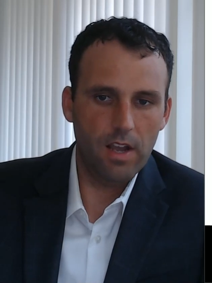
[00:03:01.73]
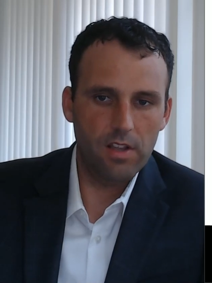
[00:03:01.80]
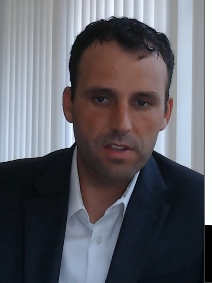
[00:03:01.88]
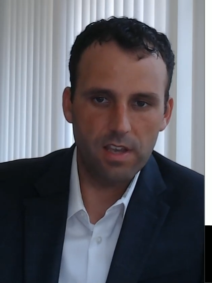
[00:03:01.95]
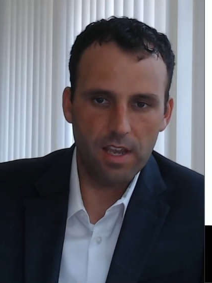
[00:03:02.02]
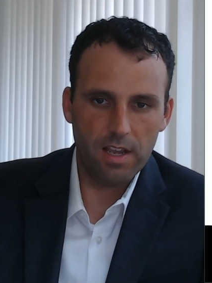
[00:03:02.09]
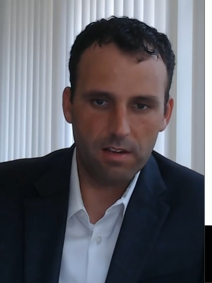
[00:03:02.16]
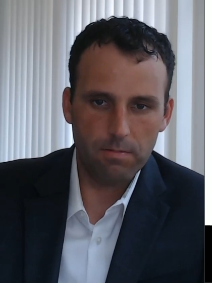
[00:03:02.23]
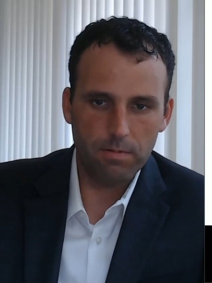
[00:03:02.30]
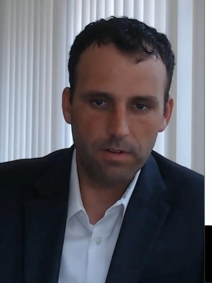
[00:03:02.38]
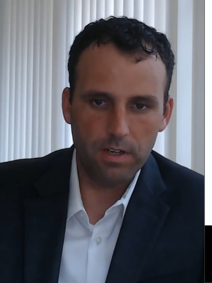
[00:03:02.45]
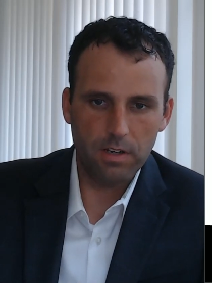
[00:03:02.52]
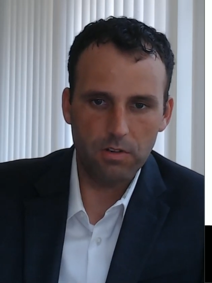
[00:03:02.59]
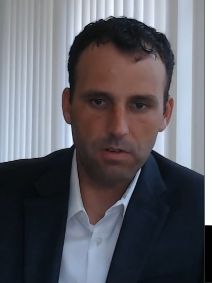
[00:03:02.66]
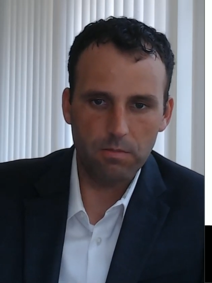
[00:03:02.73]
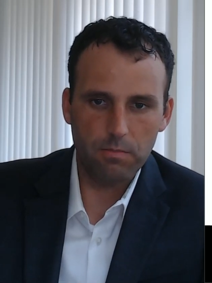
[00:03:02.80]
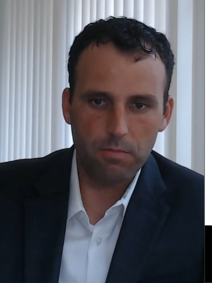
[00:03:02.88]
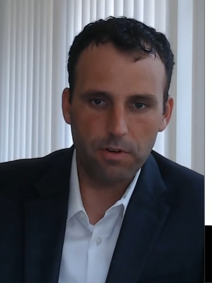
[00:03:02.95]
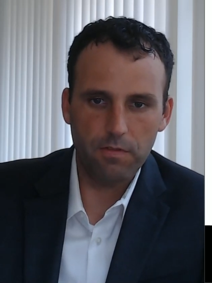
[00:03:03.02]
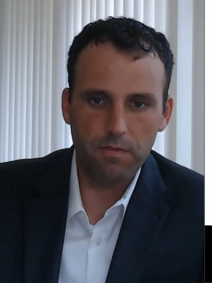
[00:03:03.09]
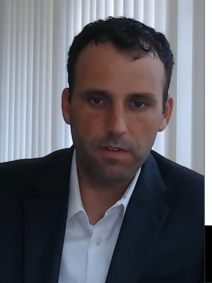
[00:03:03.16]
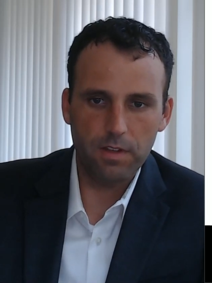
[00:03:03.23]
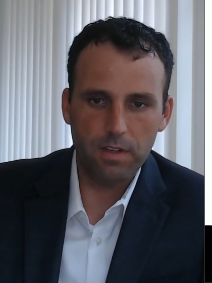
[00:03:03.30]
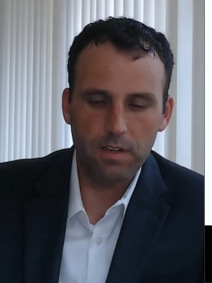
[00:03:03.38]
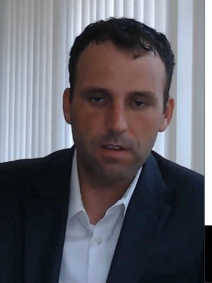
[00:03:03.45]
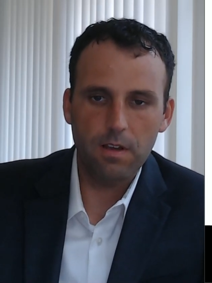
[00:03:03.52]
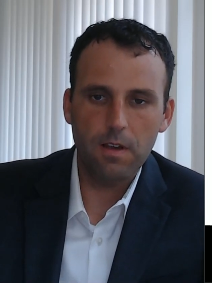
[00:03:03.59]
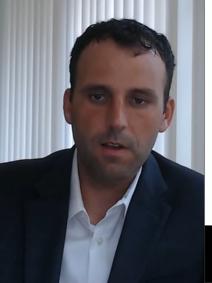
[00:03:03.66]
explanation briefly,
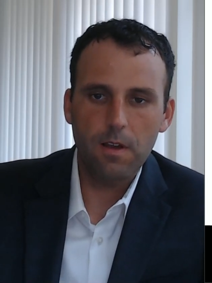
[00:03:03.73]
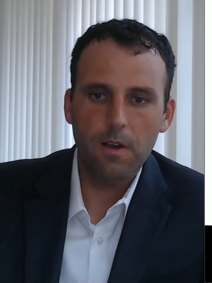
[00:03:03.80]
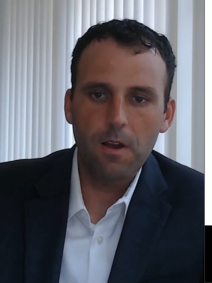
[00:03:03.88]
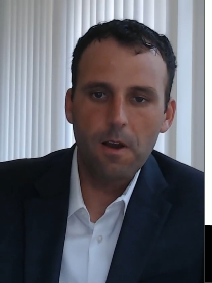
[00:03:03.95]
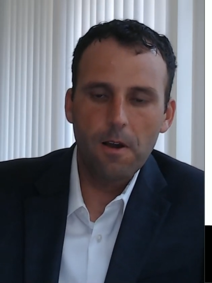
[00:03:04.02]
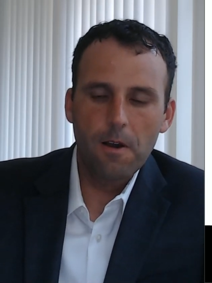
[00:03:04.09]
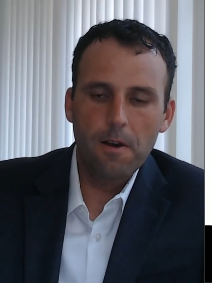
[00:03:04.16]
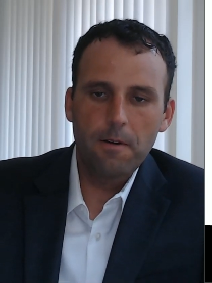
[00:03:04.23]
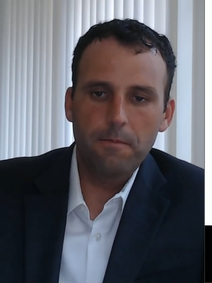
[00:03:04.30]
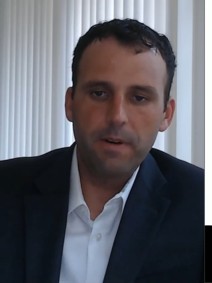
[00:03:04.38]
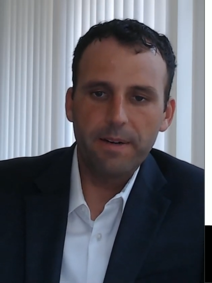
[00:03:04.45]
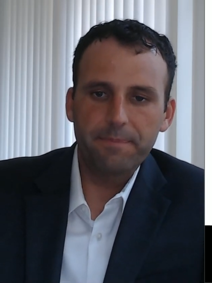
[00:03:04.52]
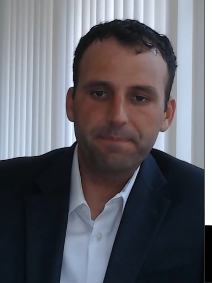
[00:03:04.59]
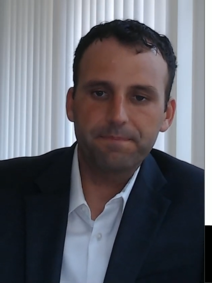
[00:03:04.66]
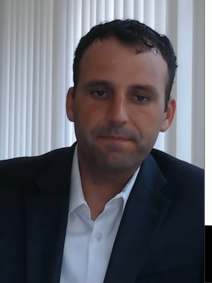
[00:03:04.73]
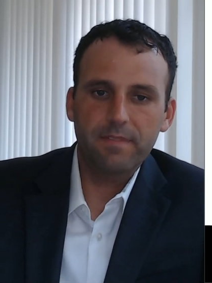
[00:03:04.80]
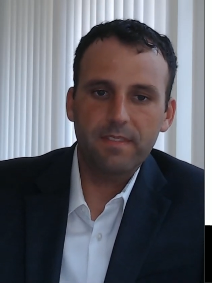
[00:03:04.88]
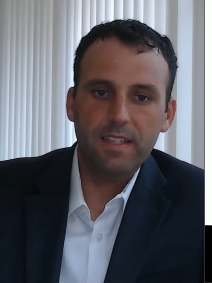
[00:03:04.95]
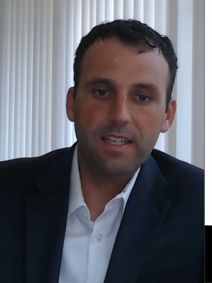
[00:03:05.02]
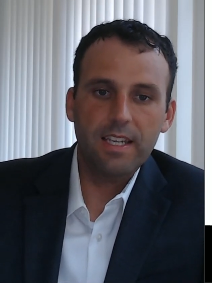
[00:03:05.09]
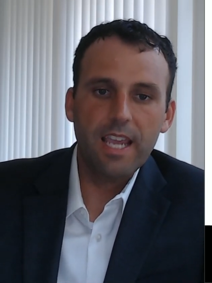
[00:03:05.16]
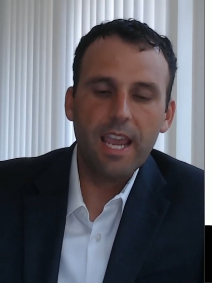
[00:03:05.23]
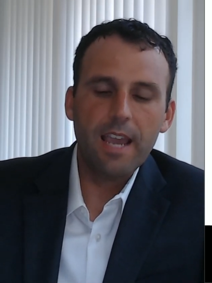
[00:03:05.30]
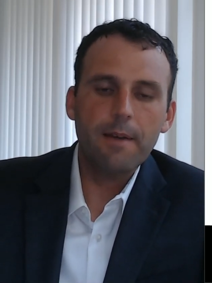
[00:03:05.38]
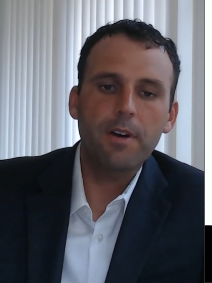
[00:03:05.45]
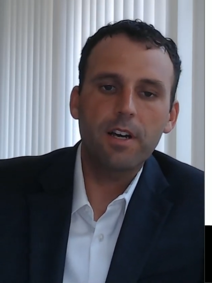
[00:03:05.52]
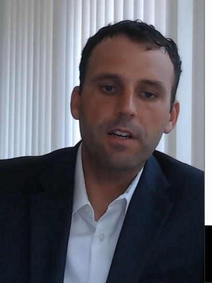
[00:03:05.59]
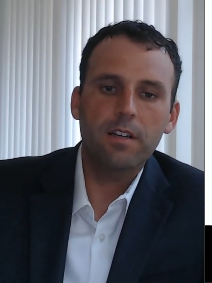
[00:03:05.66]
but
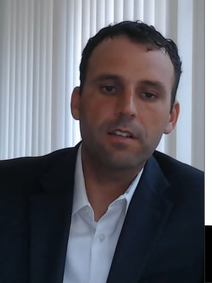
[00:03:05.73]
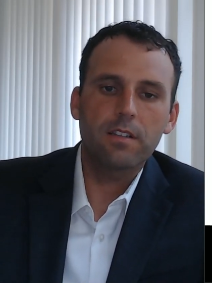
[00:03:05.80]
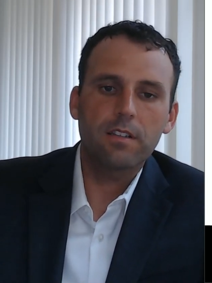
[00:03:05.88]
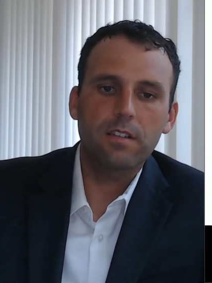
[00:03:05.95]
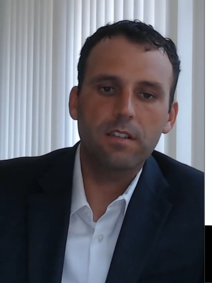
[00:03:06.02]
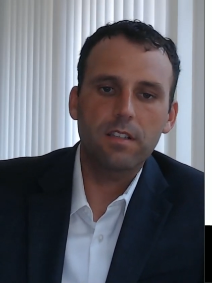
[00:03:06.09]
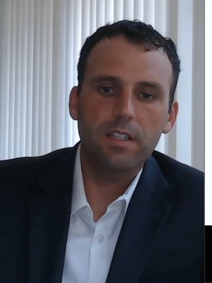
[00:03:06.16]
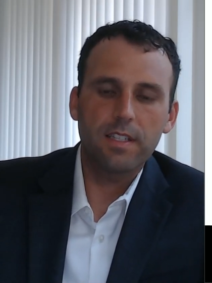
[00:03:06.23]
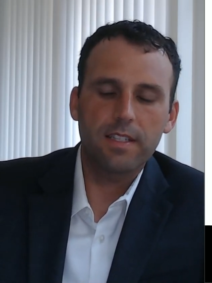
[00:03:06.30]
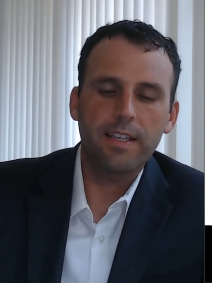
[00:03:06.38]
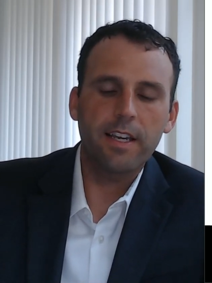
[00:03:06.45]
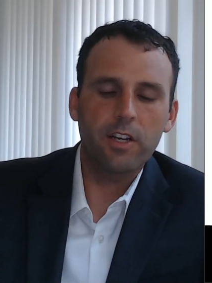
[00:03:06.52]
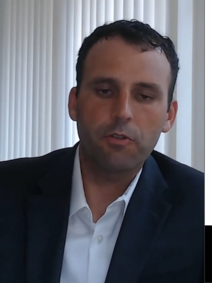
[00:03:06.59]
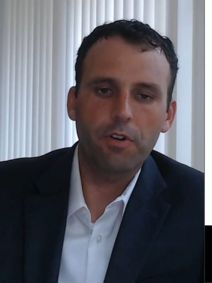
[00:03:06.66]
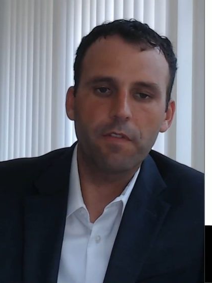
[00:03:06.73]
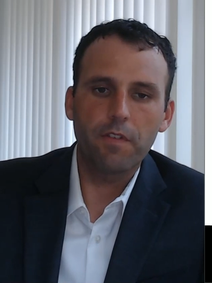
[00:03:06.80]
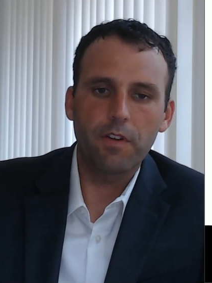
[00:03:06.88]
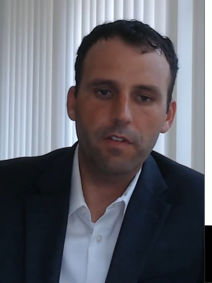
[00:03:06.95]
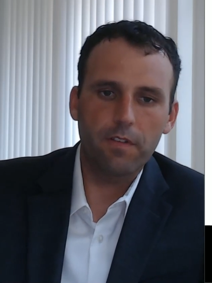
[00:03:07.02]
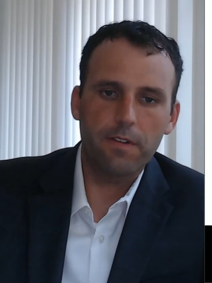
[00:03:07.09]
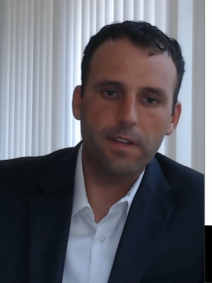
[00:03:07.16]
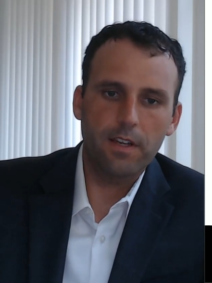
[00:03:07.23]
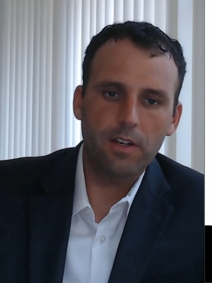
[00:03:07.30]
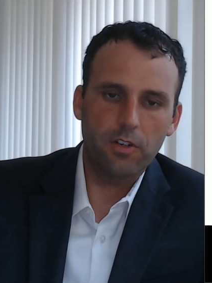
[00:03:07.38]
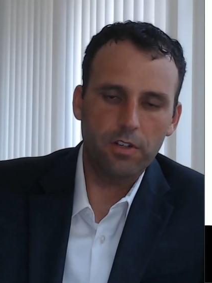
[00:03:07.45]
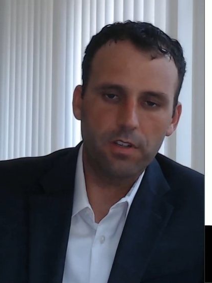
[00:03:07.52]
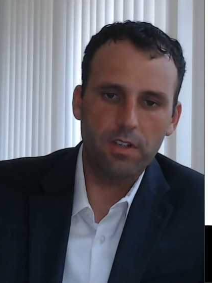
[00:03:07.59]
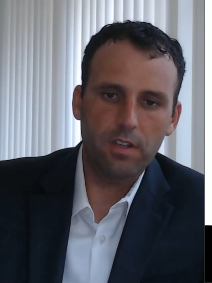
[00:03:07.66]
gamma is the second derivative
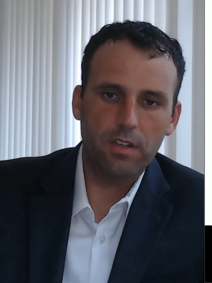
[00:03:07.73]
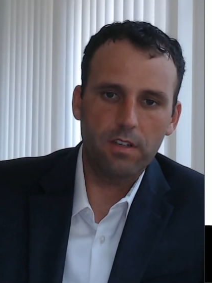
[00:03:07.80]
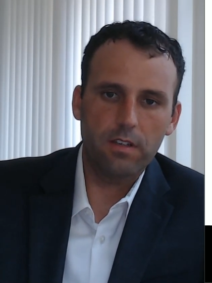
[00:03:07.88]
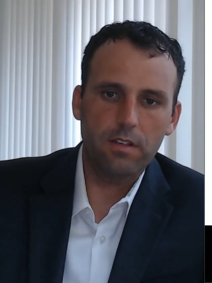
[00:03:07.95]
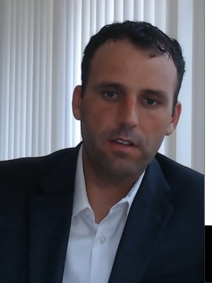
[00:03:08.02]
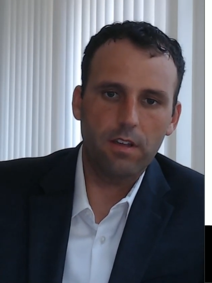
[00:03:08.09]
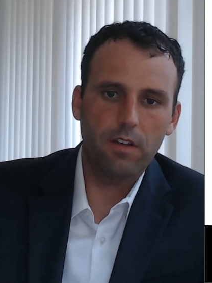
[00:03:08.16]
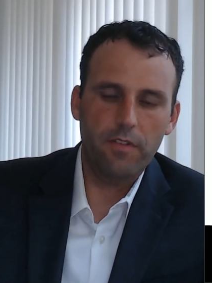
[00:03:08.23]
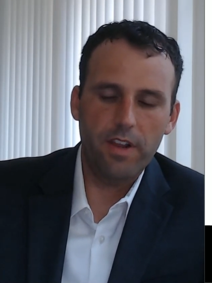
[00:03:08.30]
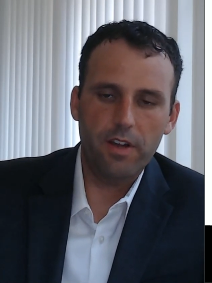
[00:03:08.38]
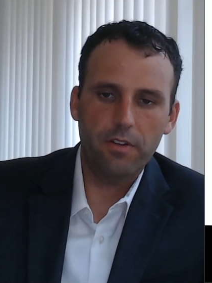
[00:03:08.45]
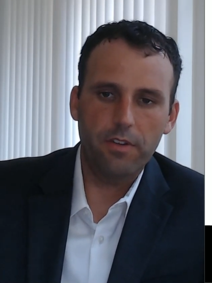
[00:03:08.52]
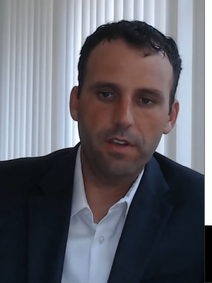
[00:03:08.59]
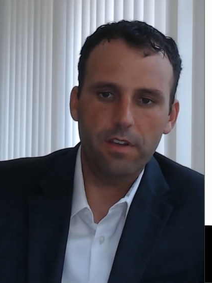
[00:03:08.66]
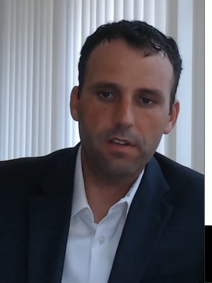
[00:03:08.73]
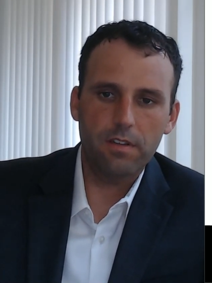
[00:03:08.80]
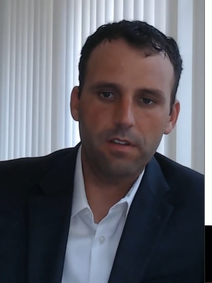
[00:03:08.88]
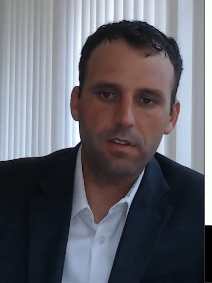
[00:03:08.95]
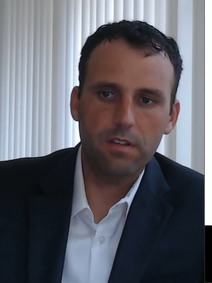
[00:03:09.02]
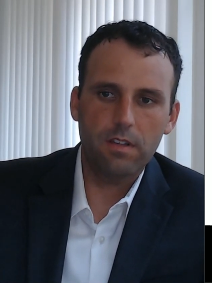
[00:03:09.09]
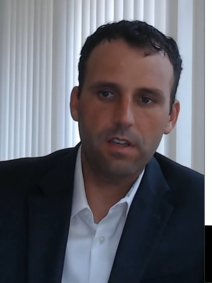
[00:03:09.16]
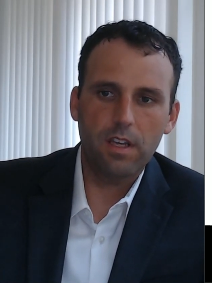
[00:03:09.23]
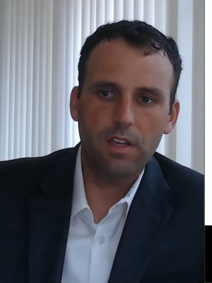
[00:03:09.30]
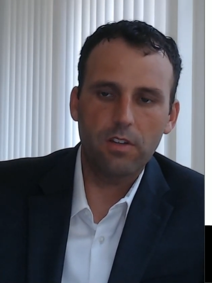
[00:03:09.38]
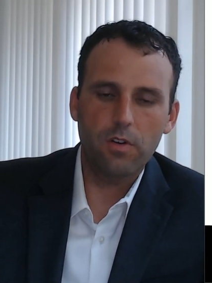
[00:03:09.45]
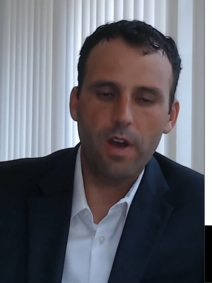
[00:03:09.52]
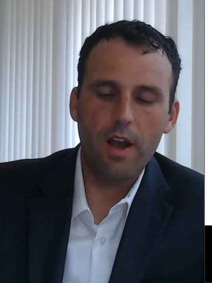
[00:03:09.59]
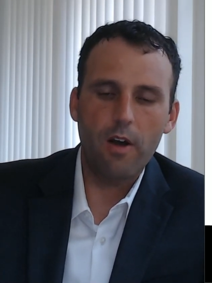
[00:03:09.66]
essentially of delta, and so
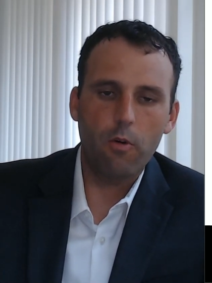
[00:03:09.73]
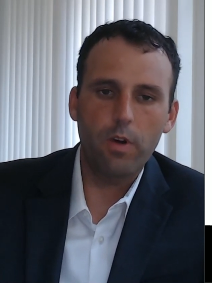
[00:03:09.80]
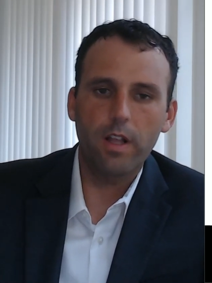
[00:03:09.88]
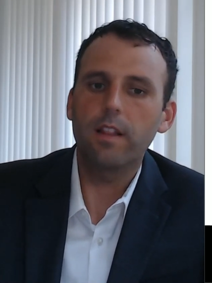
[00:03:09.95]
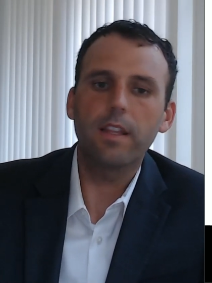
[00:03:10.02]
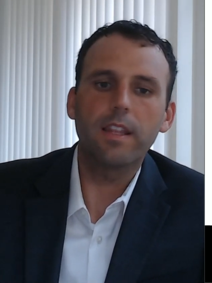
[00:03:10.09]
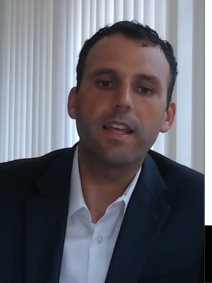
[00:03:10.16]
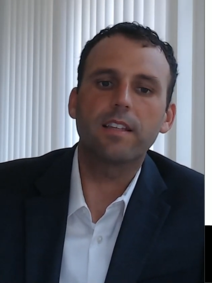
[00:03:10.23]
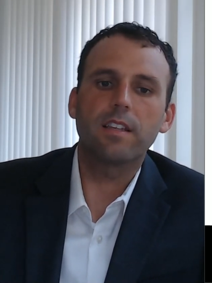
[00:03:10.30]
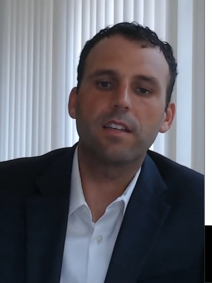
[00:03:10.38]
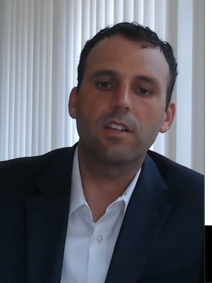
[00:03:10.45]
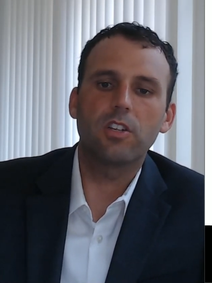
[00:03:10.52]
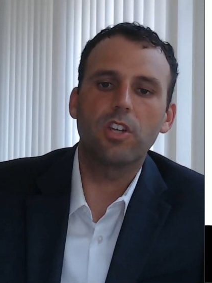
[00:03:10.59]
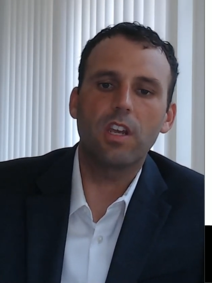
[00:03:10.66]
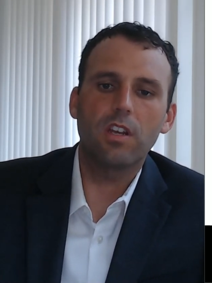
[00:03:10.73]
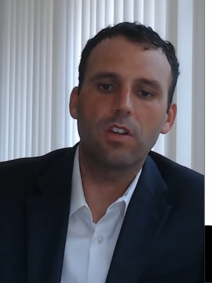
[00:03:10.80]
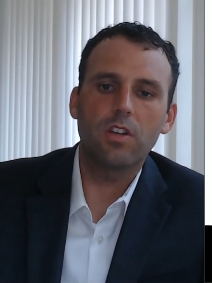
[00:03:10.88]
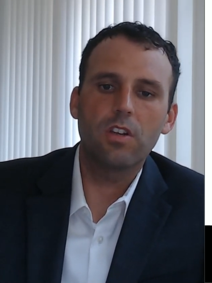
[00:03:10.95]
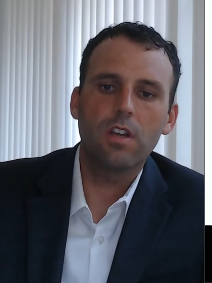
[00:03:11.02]
how quickly that's going to change.